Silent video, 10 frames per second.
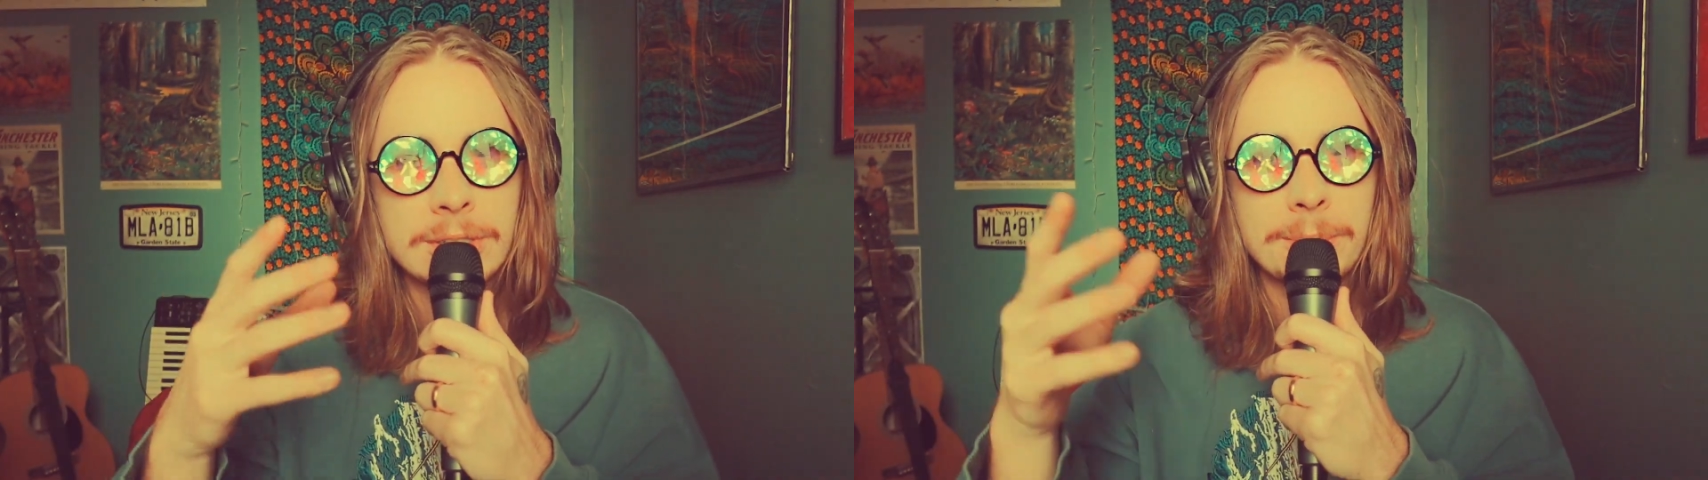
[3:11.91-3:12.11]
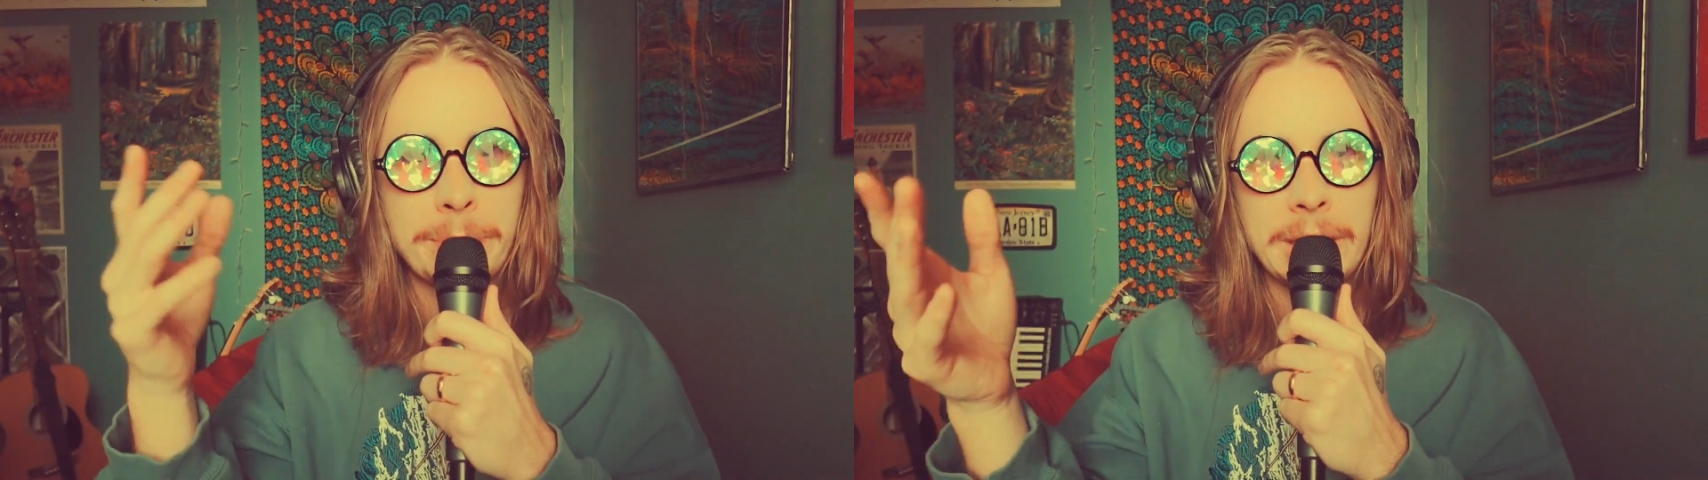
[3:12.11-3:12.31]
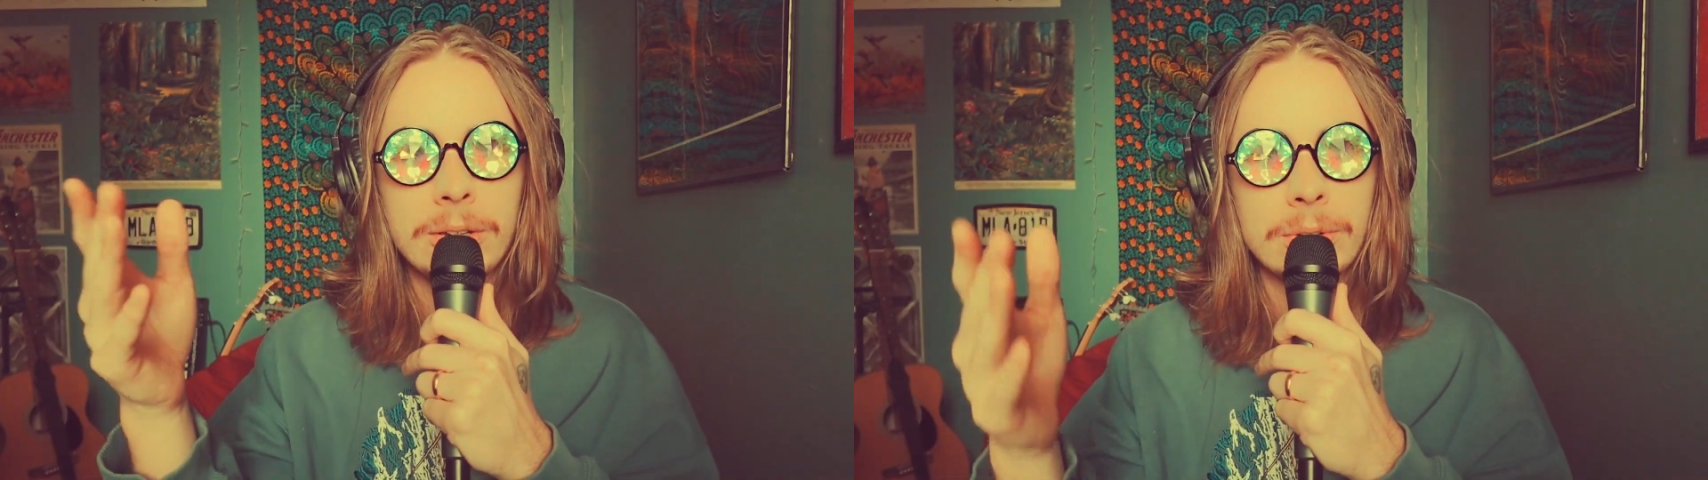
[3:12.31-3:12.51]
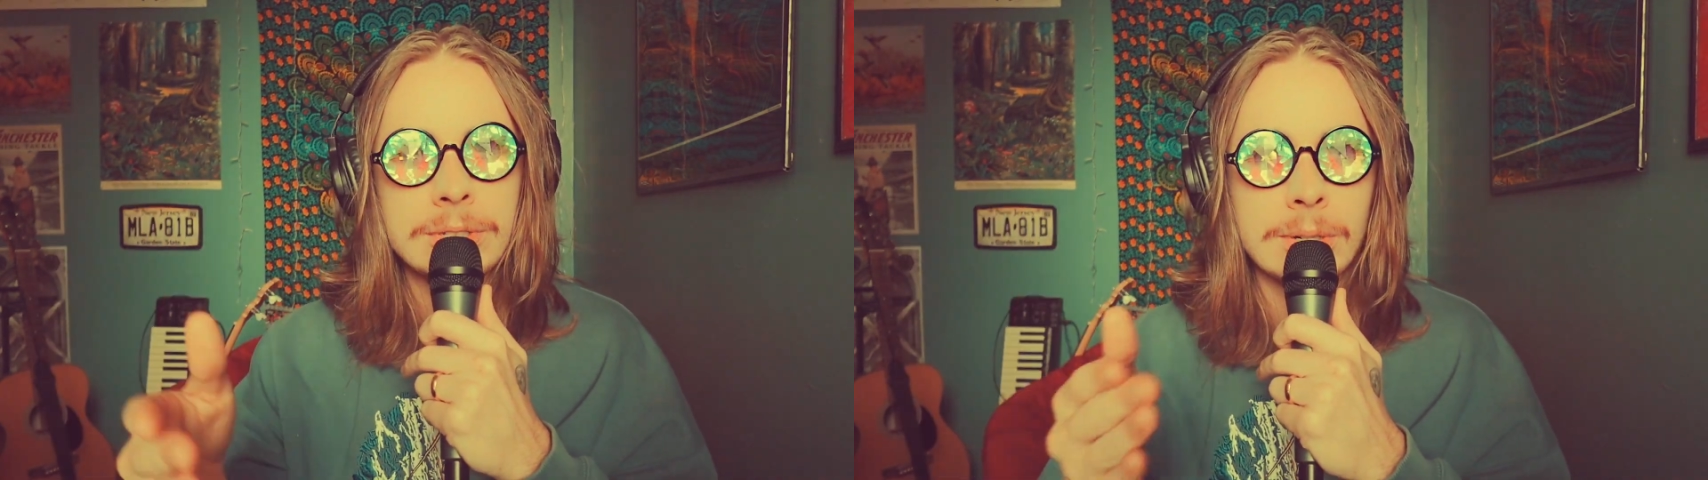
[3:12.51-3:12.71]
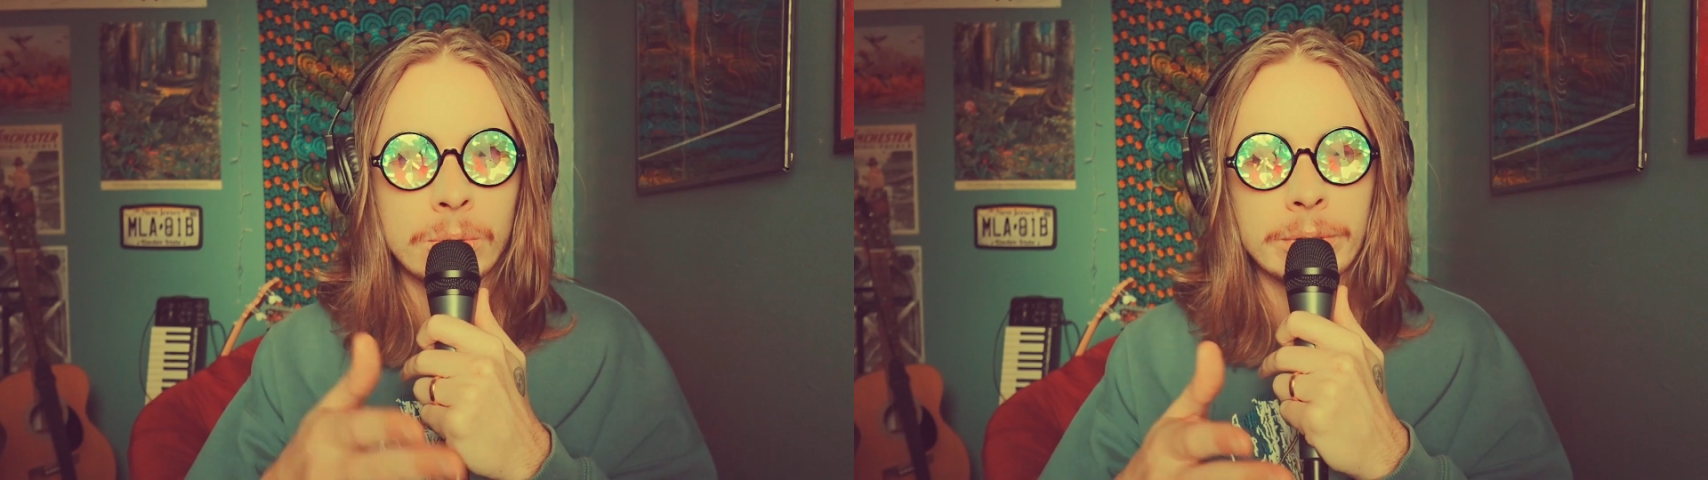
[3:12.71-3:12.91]
Is it pink or
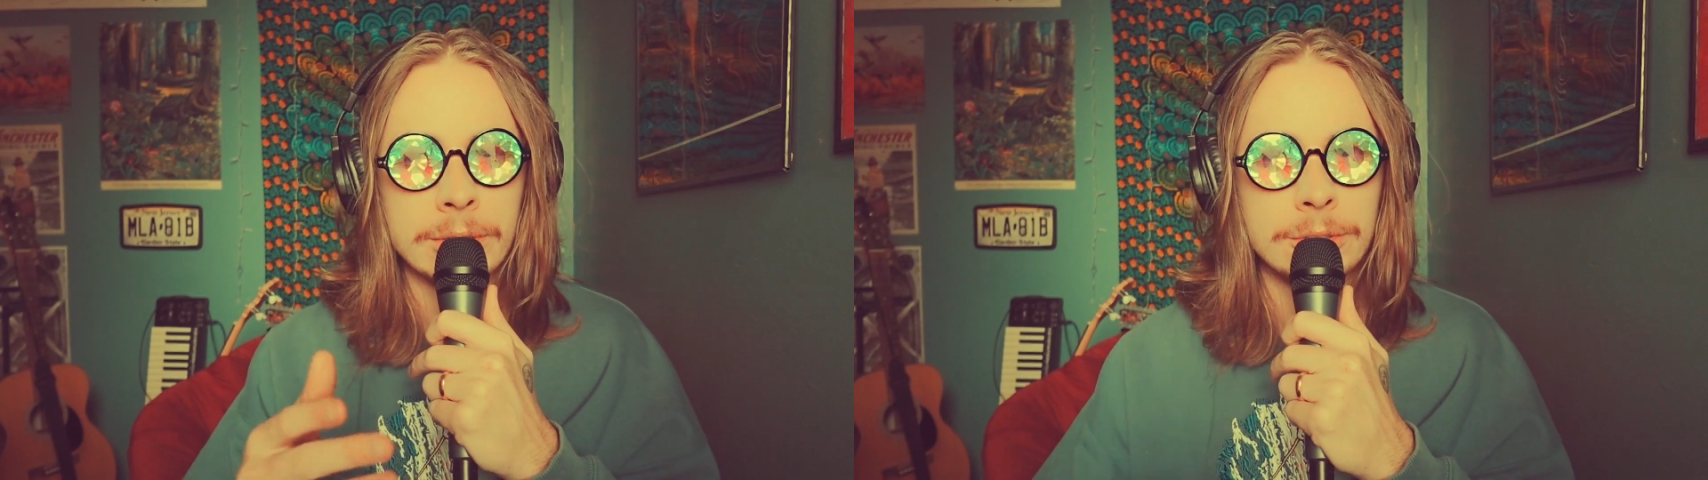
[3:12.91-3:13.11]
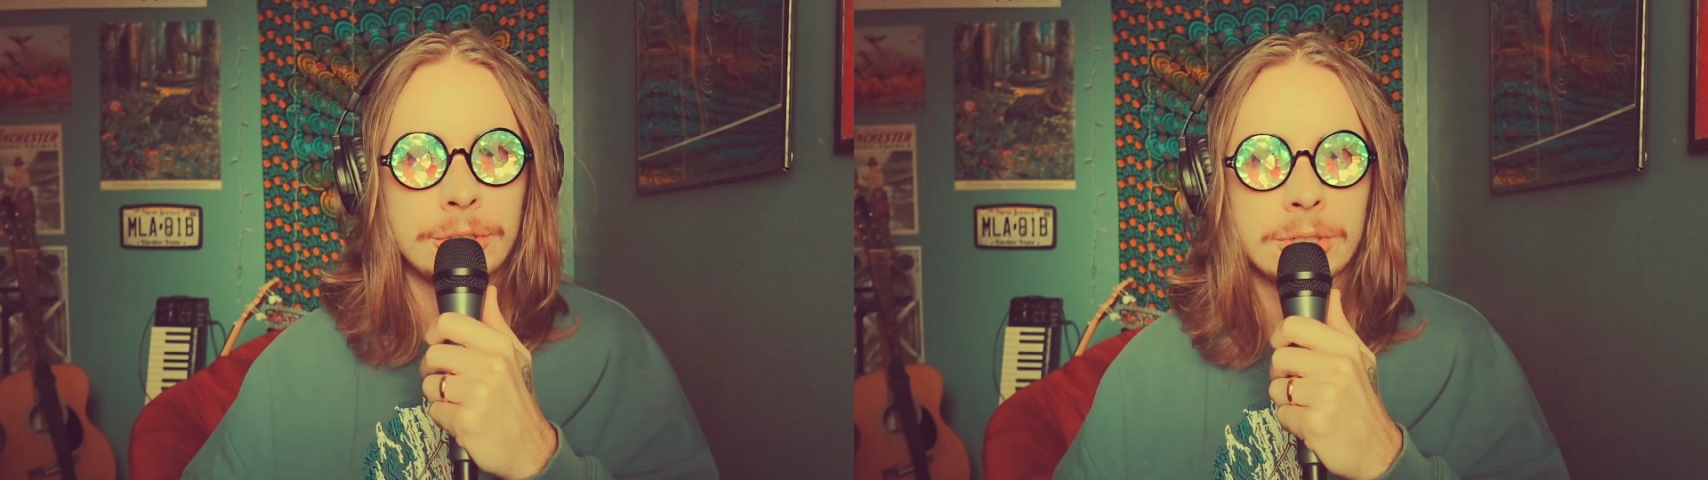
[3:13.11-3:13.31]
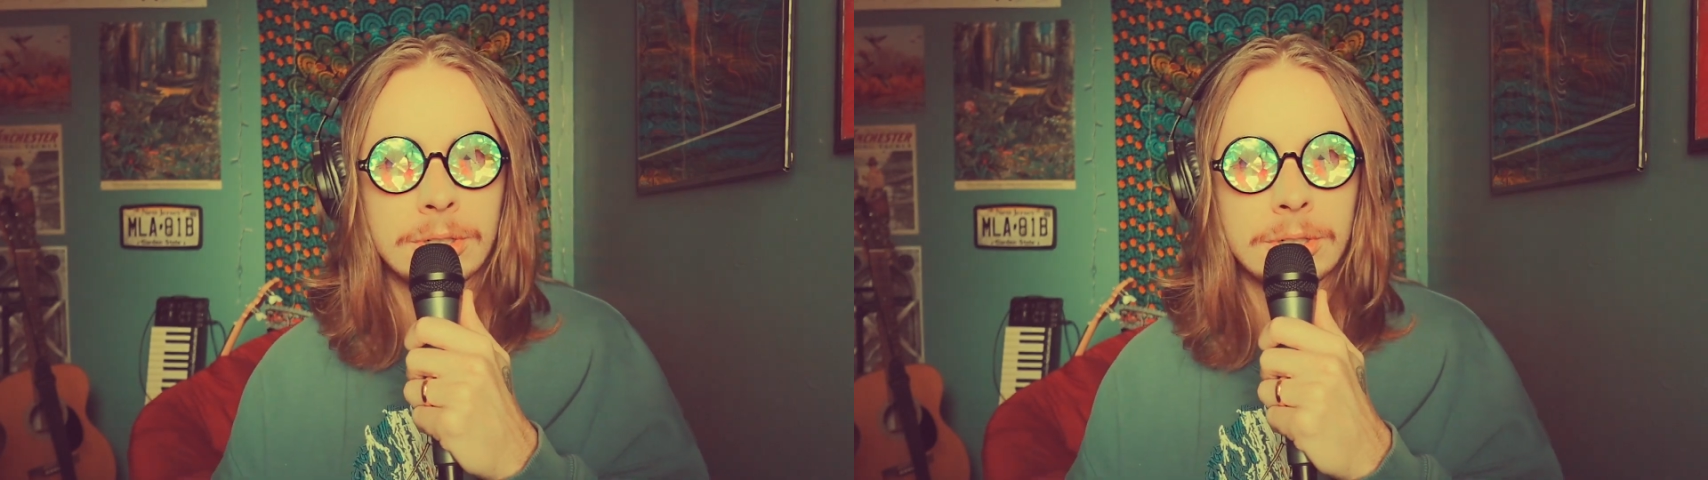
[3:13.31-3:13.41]
is it orange?